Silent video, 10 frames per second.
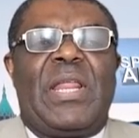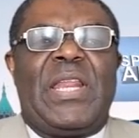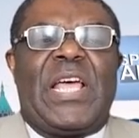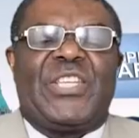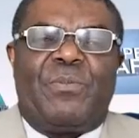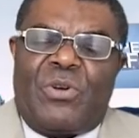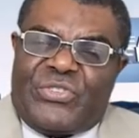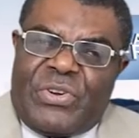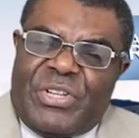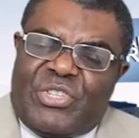They are
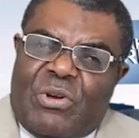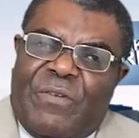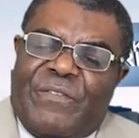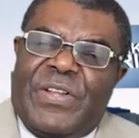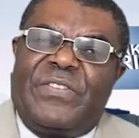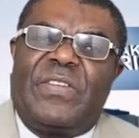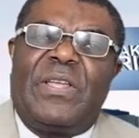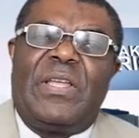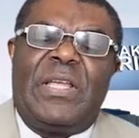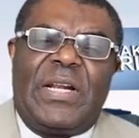sponsoring this conference
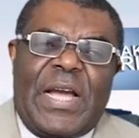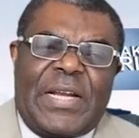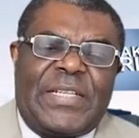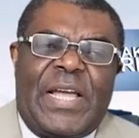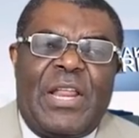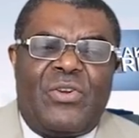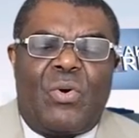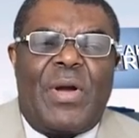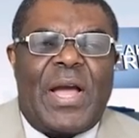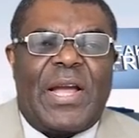in Qatar,
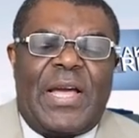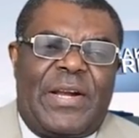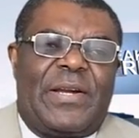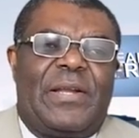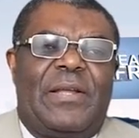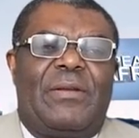Doha, Qatar,